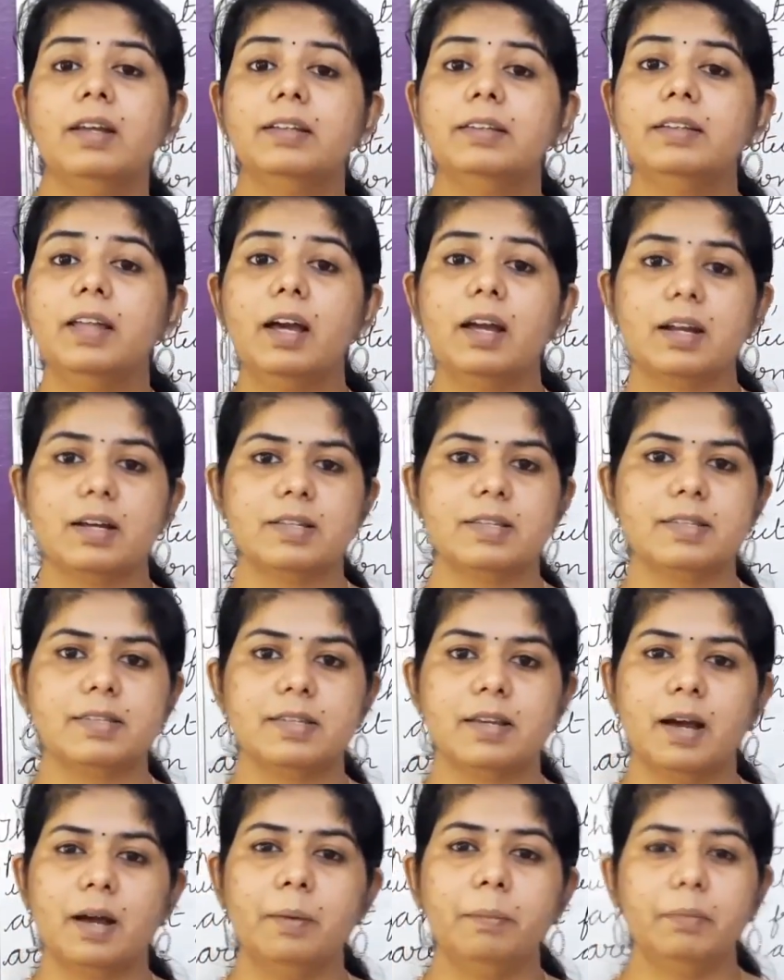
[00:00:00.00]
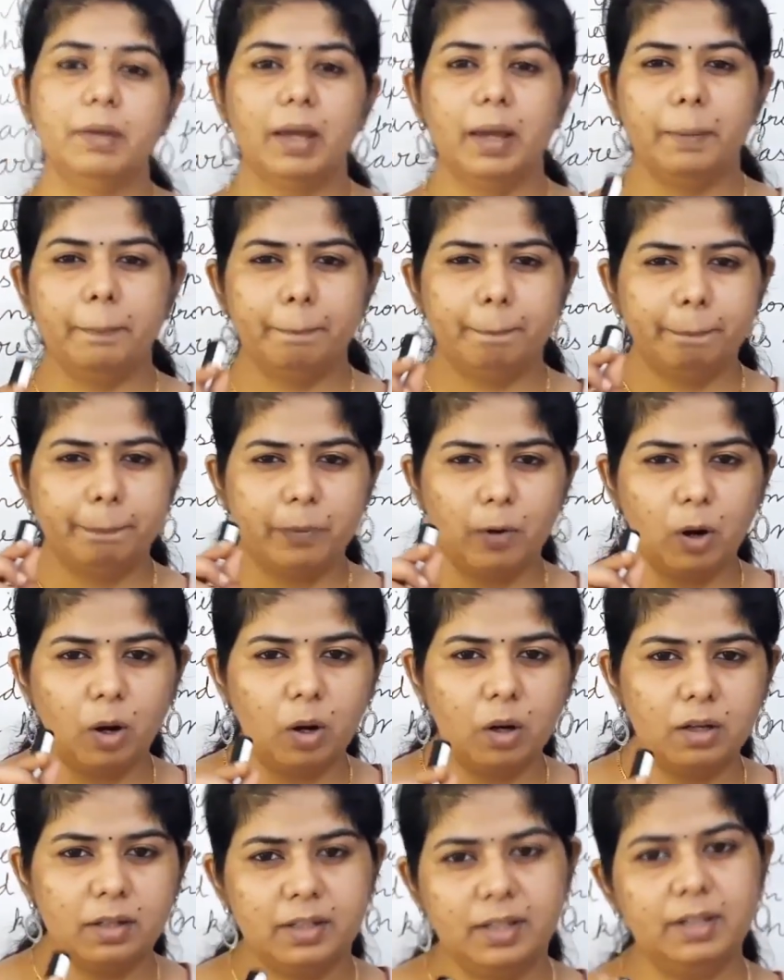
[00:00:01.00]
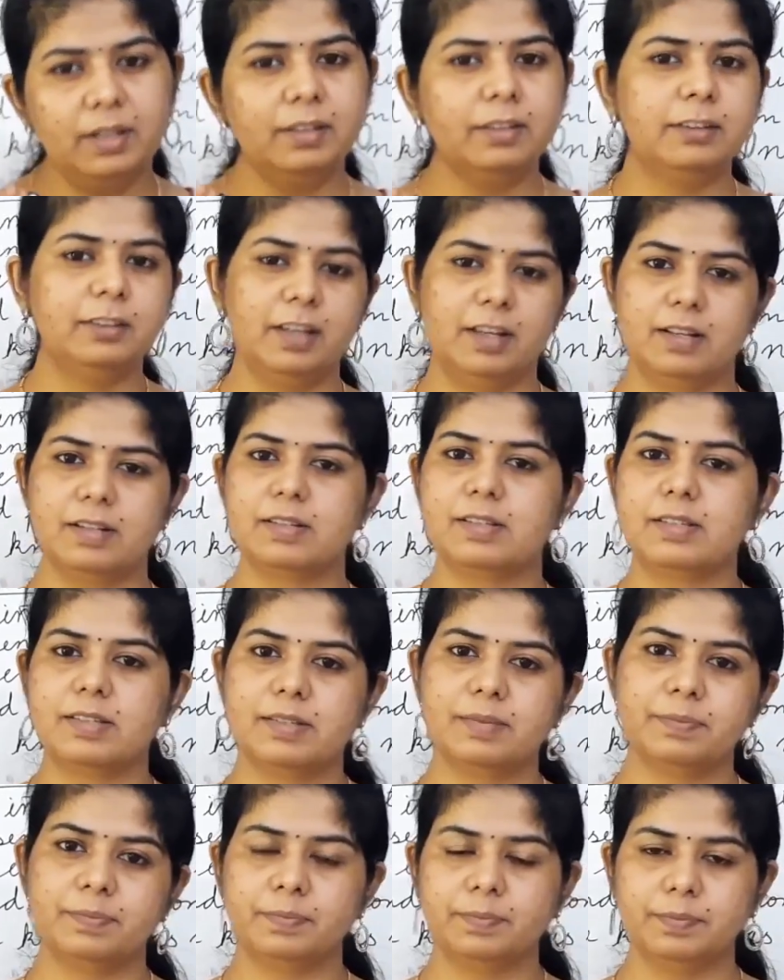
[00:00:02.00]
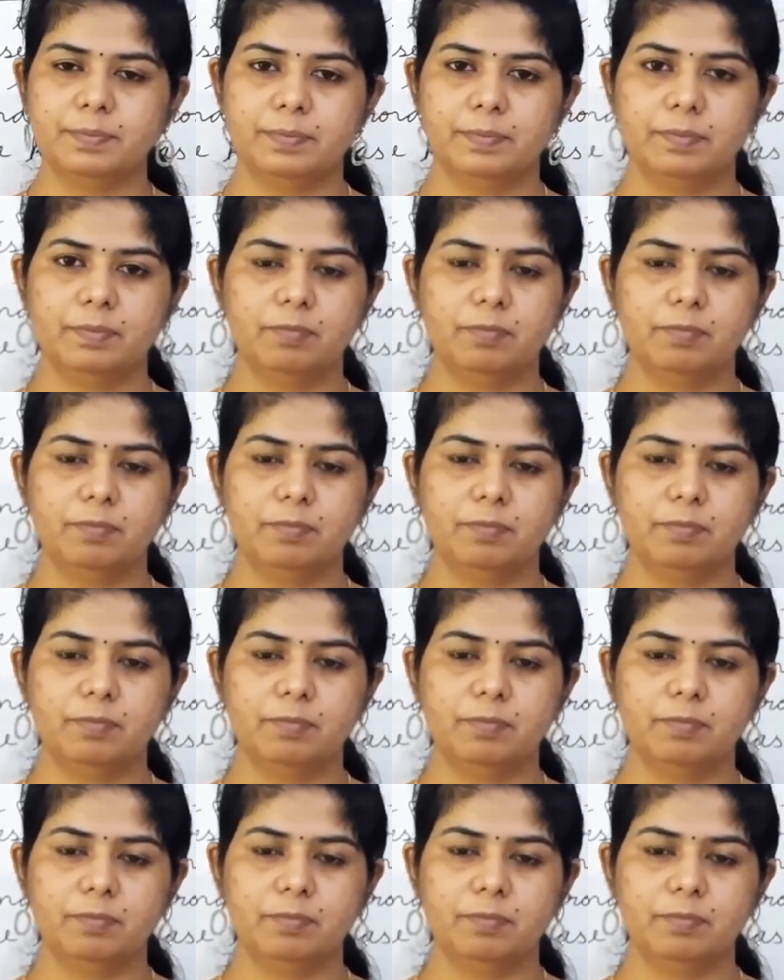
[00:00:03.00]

there are some important things.